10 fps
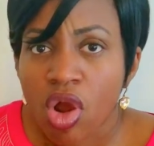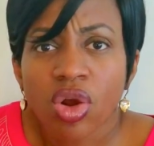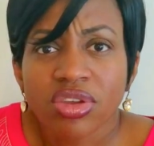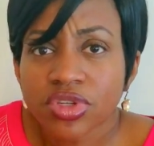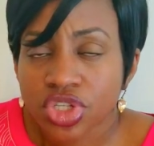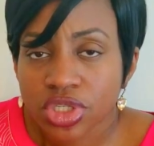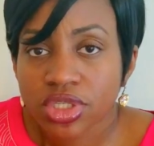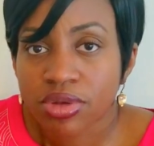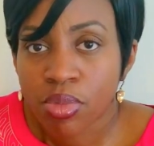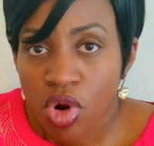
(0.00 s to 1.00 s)
or even
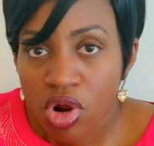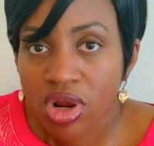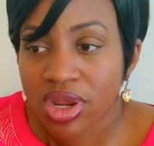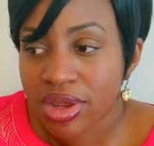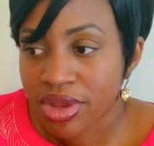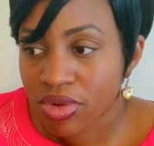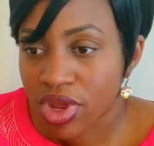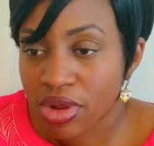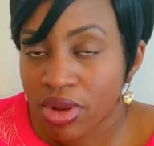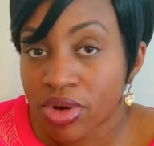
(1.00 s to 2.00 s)
just
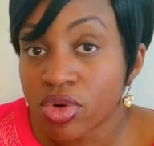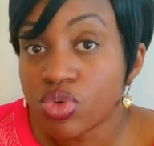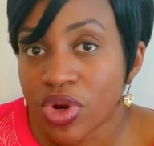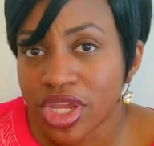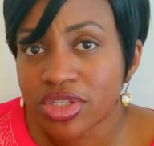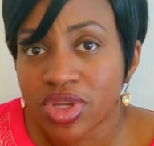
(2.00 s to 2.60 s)
a good way